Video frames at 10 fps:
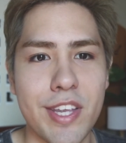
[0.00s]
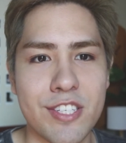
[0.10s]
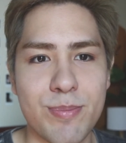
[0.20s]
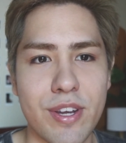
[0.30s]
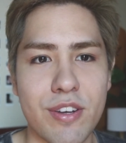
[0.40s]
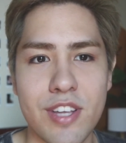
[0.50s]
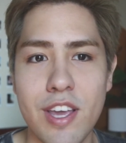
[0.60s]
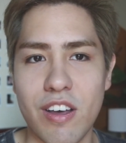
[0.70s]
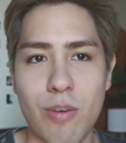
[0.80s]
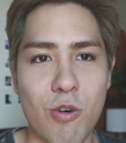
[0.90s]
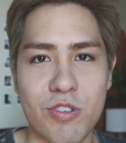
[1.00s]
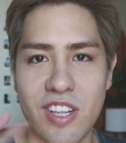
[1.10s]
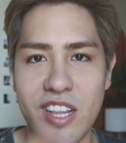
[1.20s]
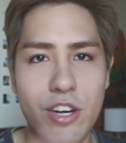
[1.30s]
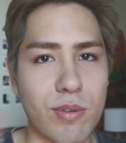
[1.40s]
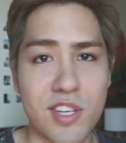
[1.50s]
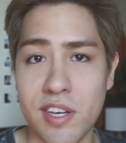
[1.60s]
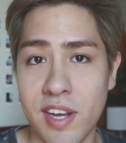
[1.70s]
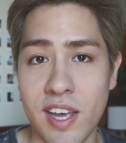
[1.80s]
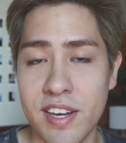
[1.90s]
experience almost little to
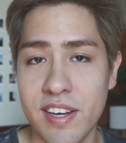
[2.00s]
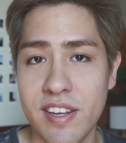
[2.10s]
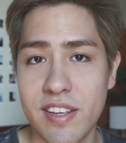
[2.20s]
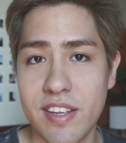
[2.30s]
none